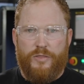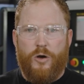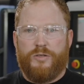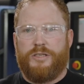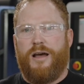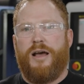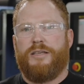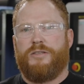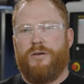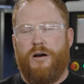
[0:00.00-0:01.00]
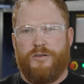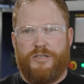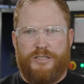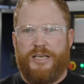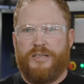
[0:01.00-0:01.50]
Those guys are
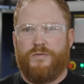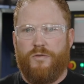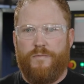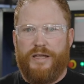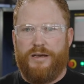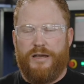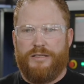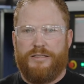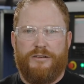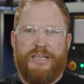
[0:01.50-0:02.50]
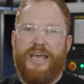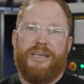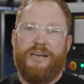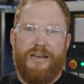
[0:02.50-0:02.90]
successful because they're taking